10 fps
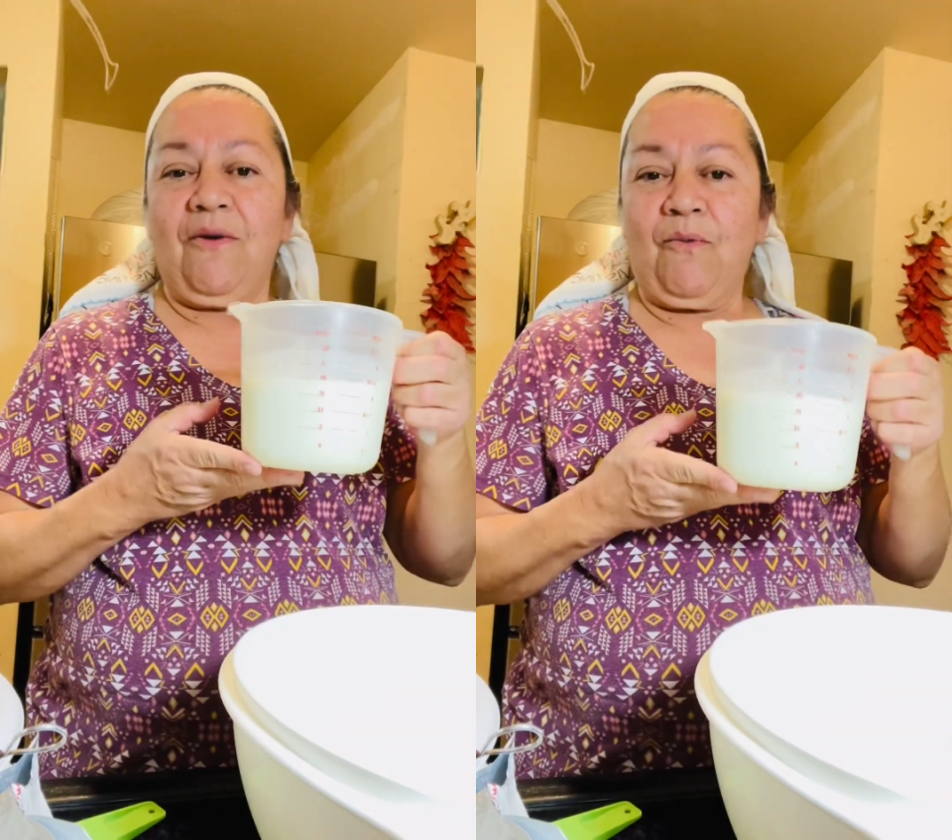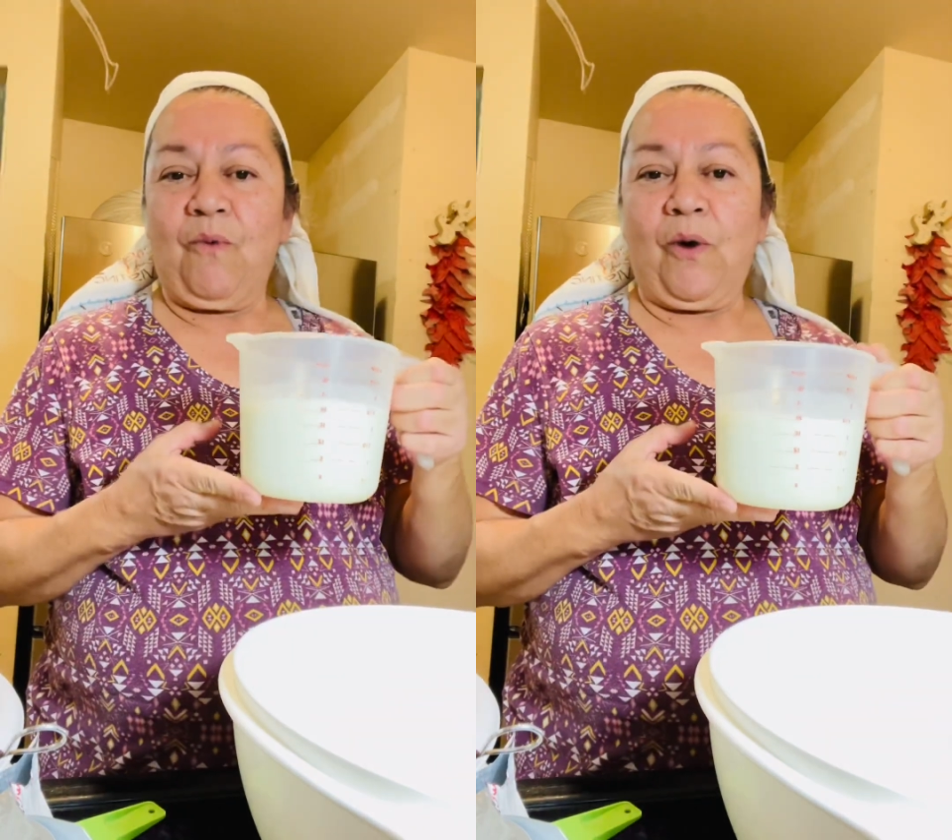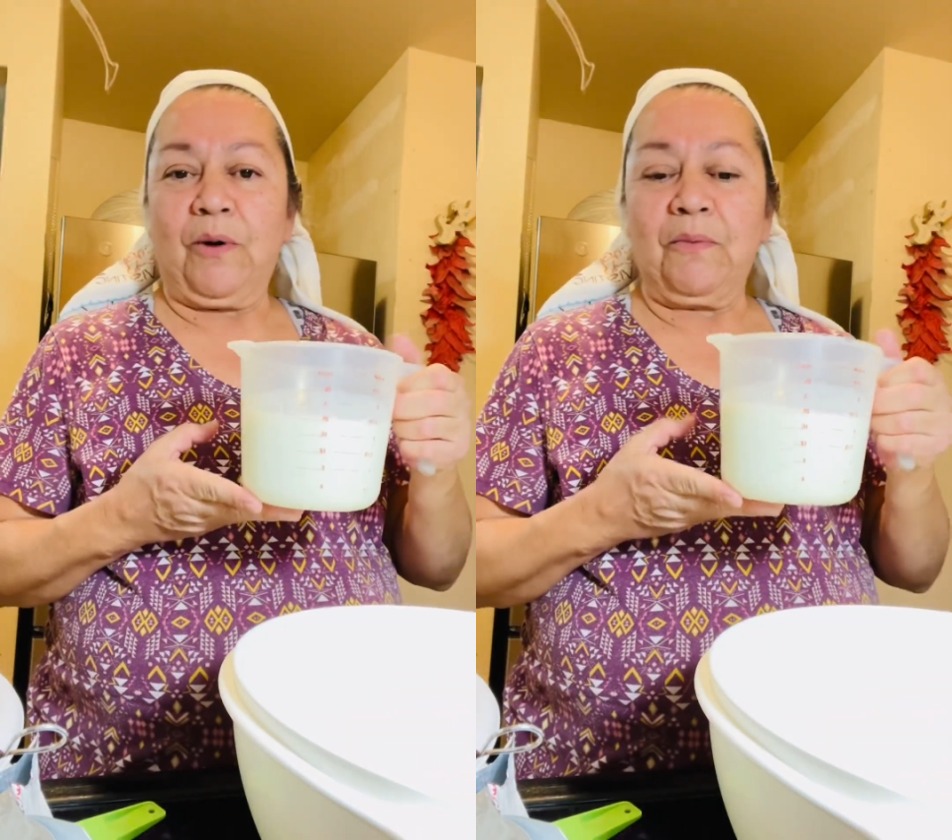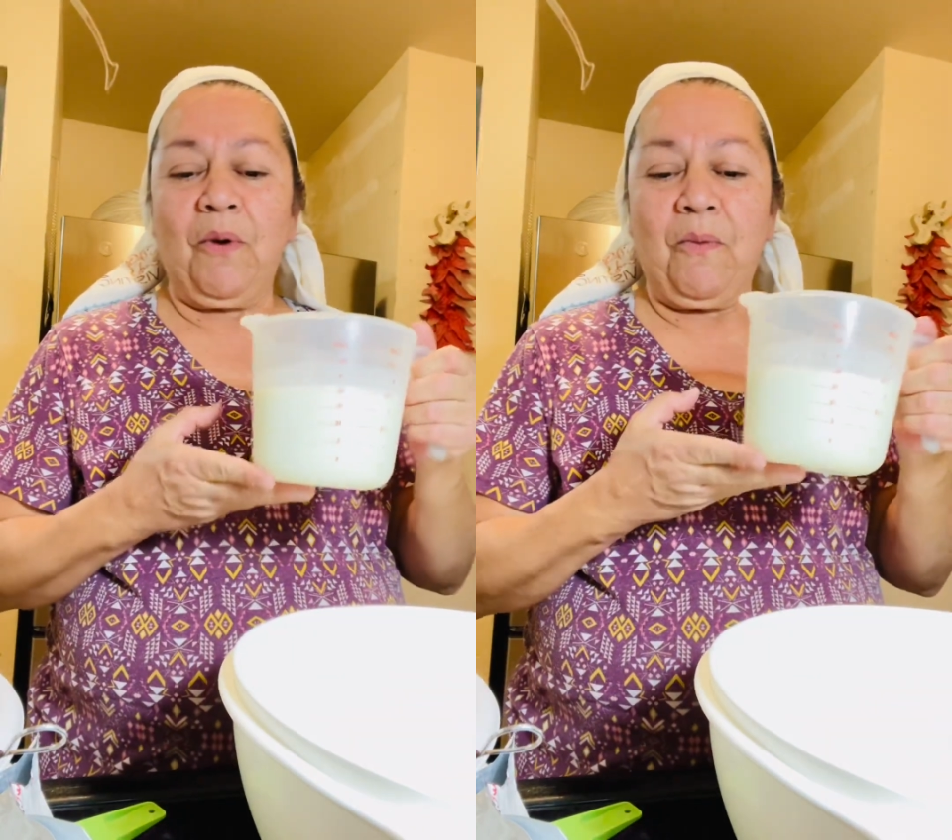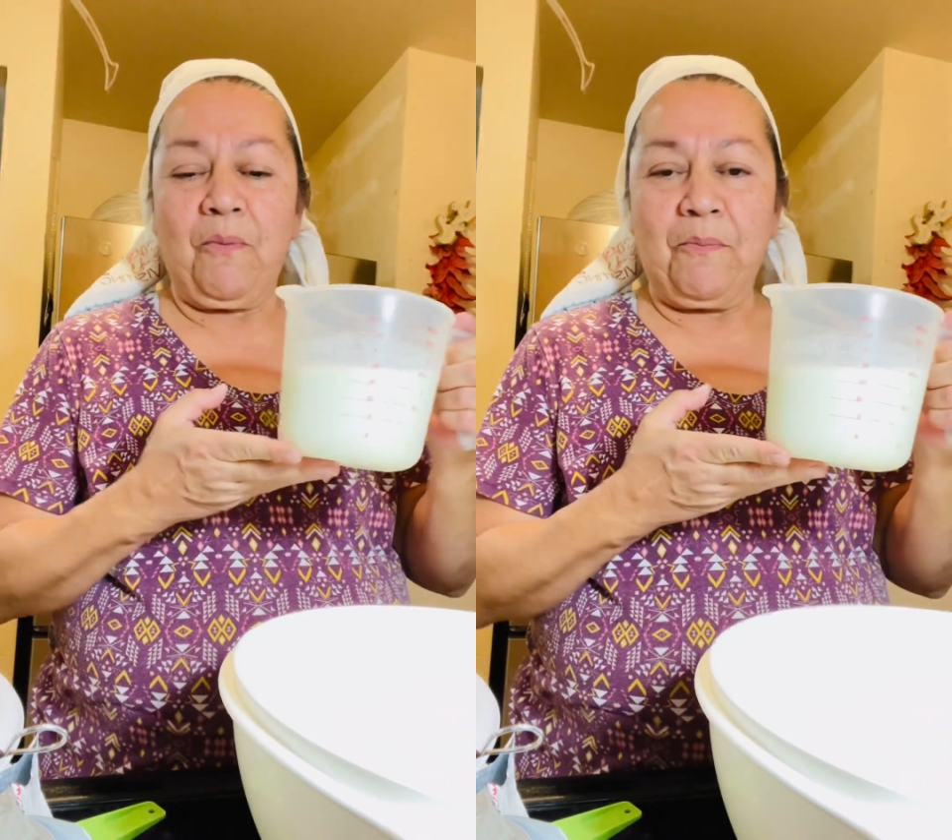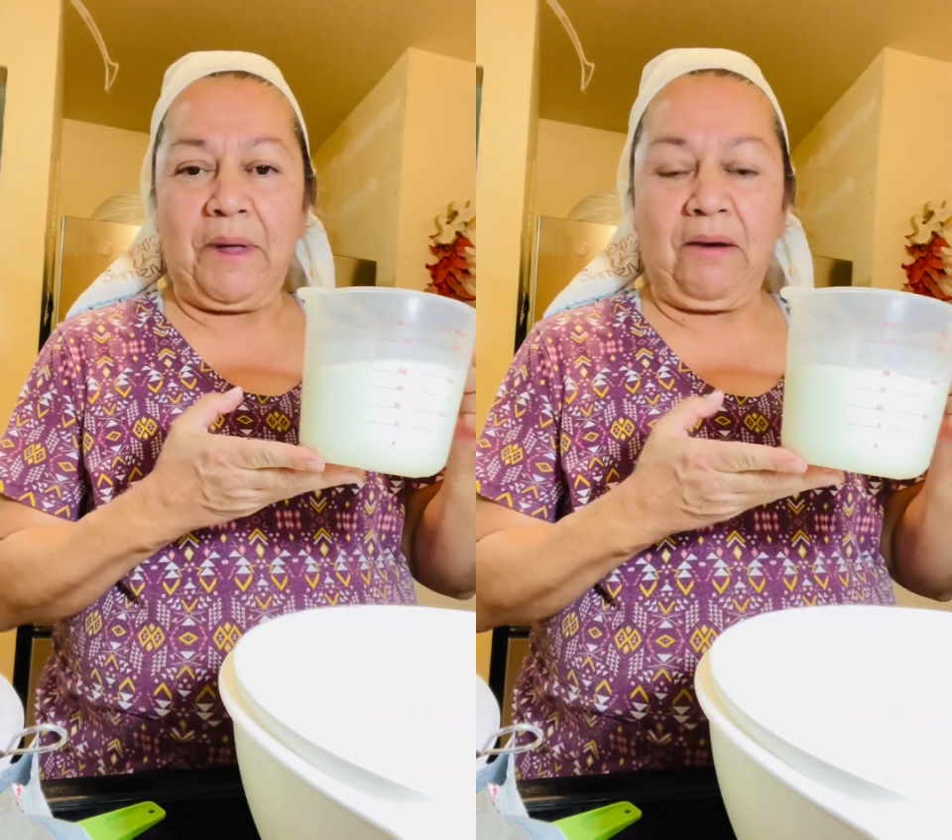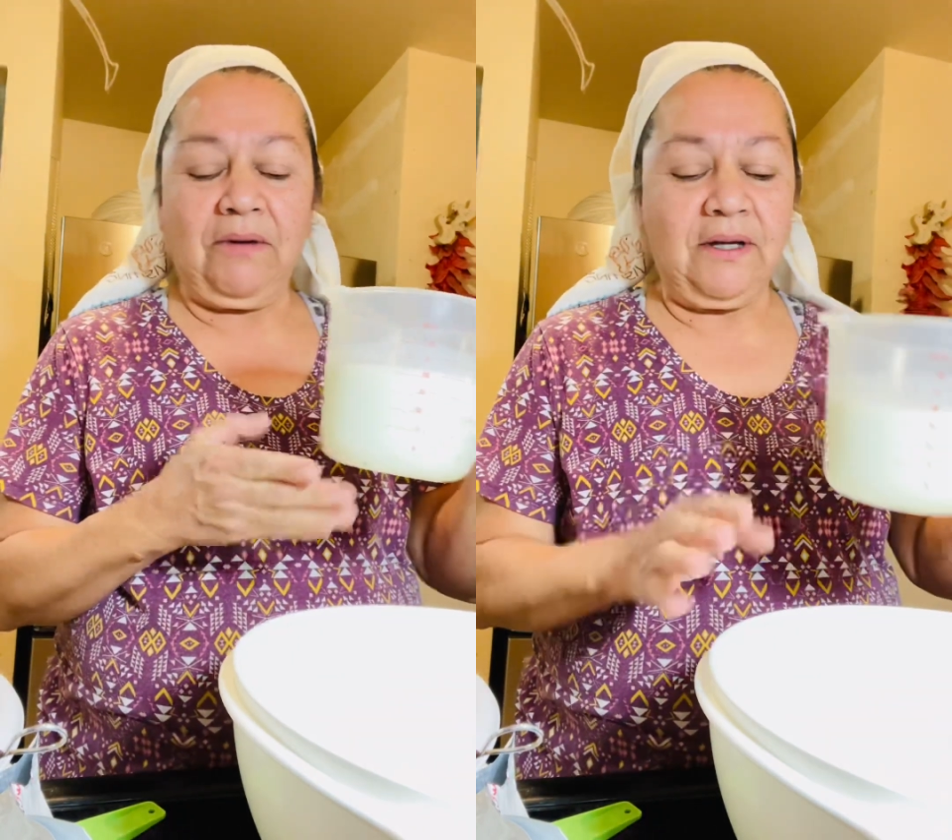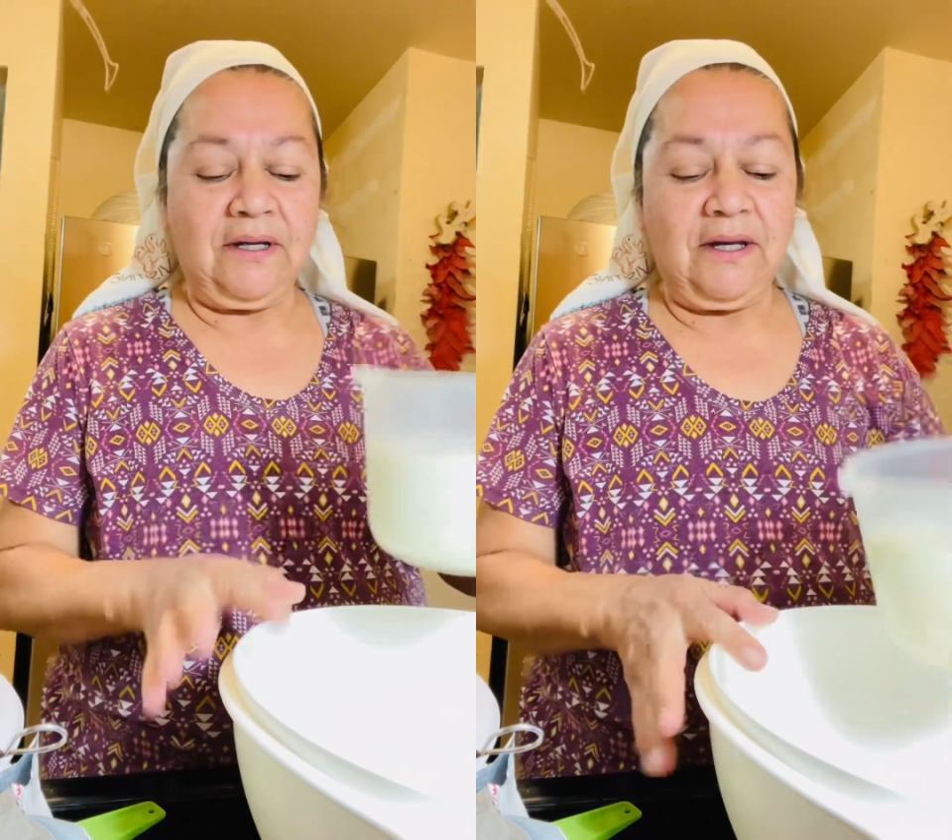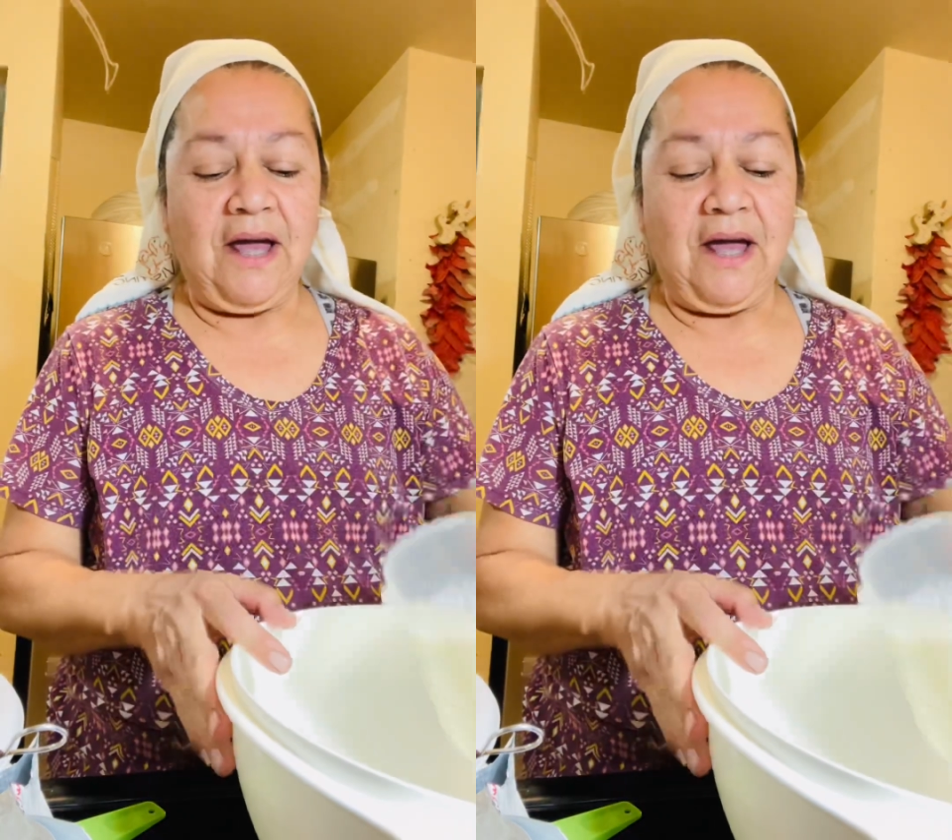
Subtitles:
warm milk